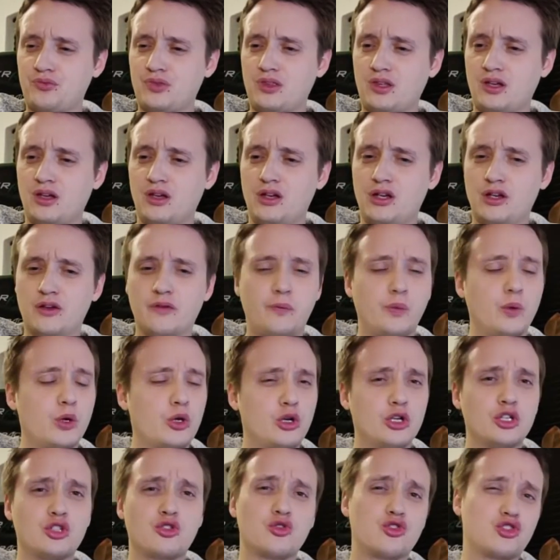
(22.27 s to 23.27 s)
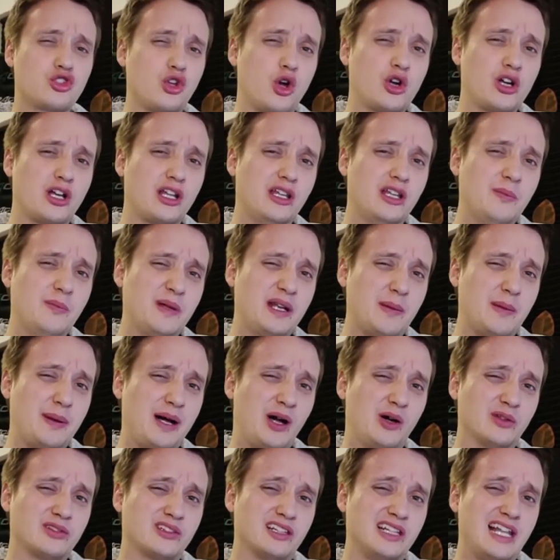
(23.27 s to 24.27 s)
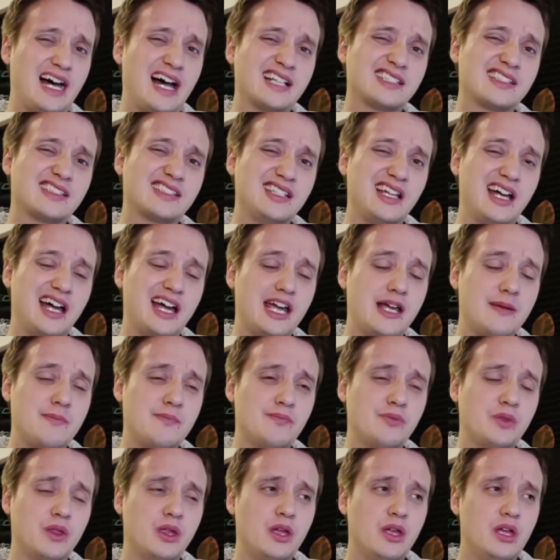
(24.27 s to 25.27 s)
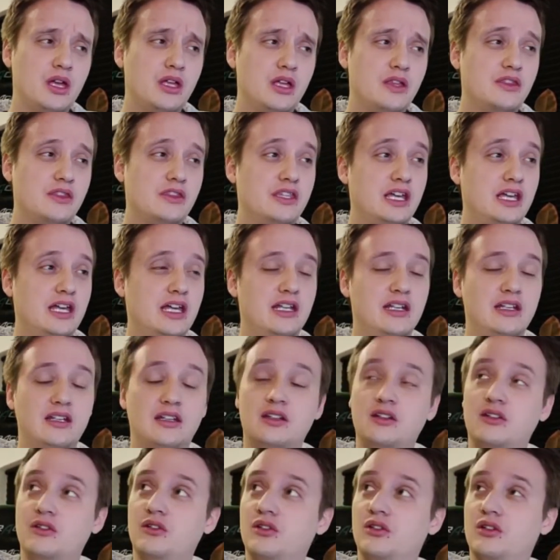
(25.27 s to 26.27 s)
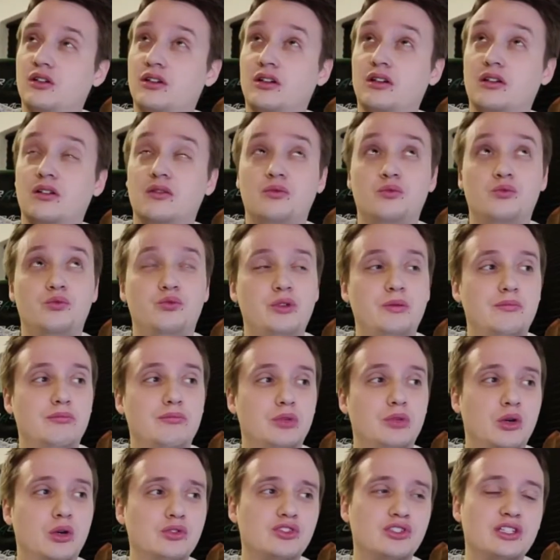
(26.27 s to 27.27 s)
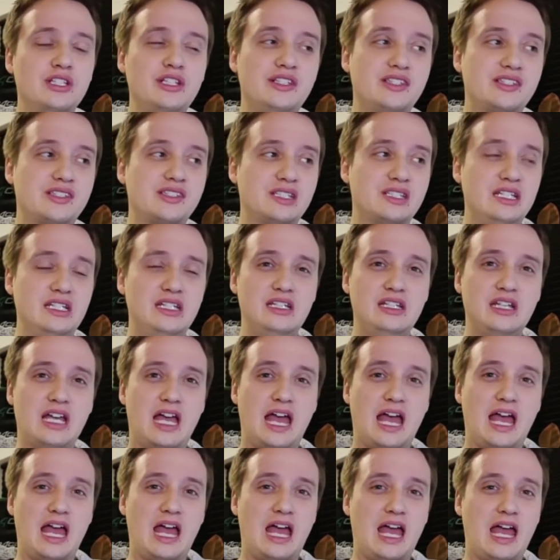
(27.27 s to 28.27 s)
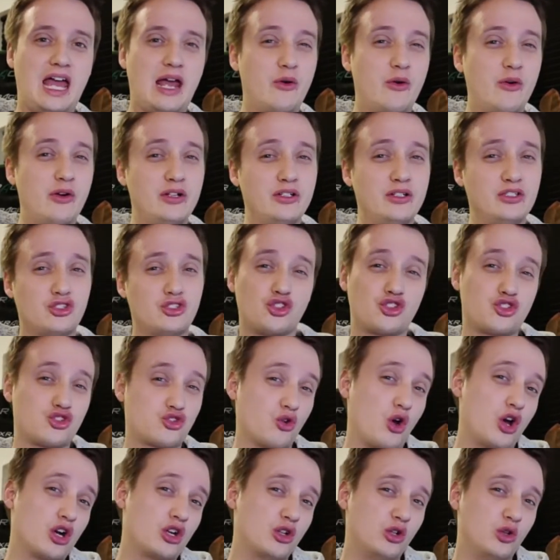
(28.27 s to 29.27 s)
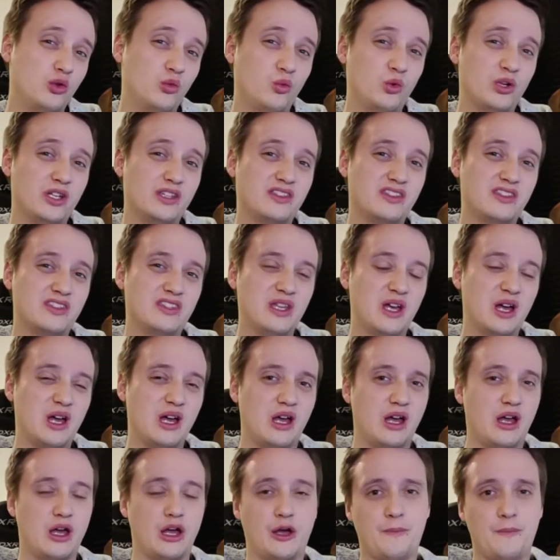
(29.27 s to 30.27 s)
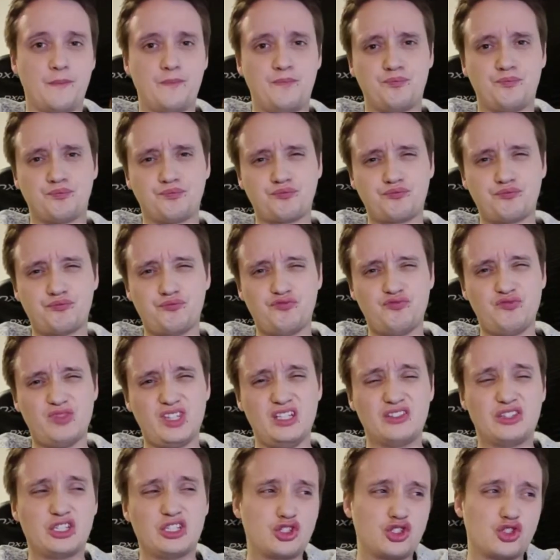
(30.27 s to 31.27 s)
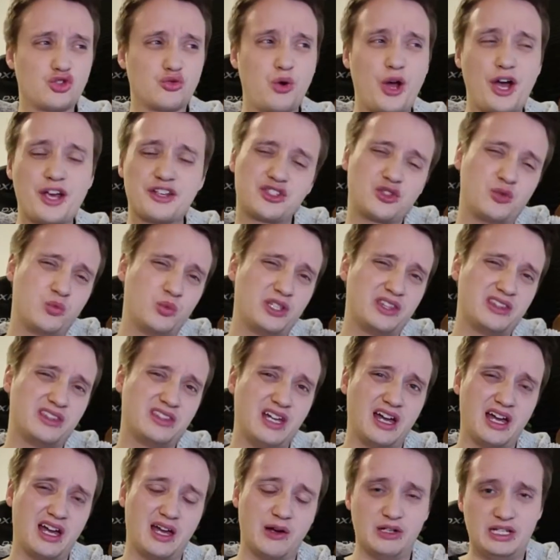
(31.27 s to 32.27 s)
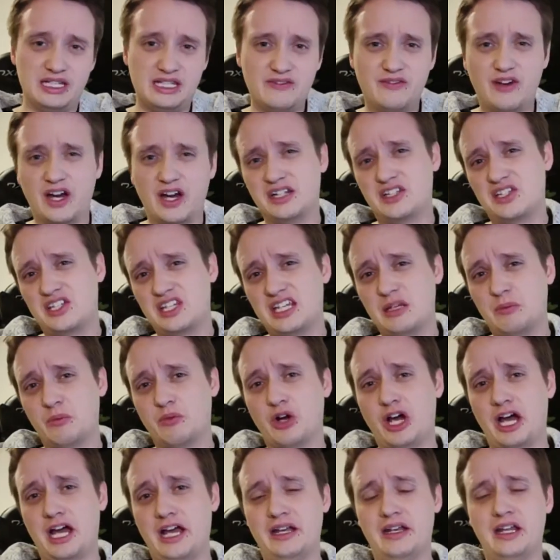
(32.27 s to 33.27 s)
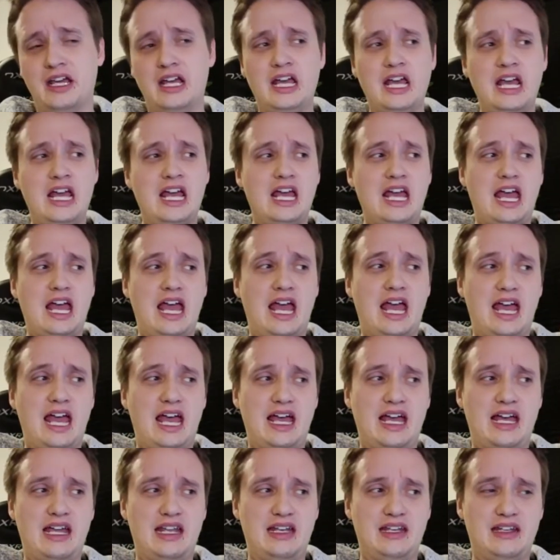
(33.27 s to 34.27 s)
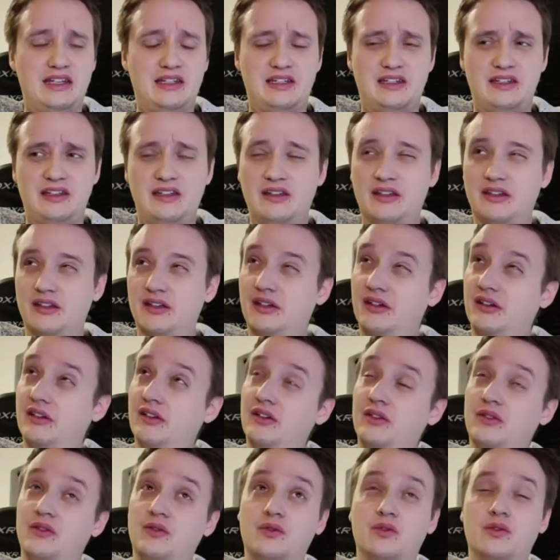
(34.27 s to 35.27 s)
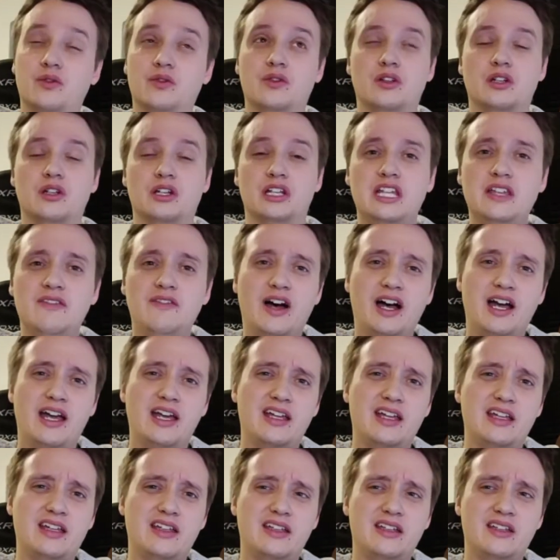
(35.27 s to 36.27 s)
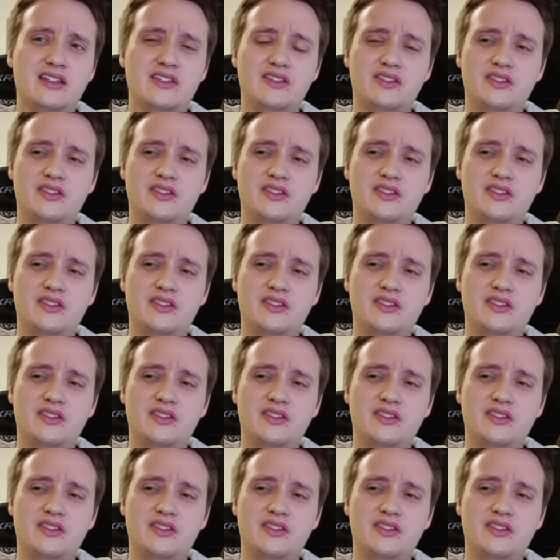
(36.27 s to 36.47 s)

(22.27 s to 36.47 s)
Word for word: uh, if we're going to talk a little bit about last time, then uh, we mostly see Eren struggle with the the trust with the Levi team, right? And uh, Levi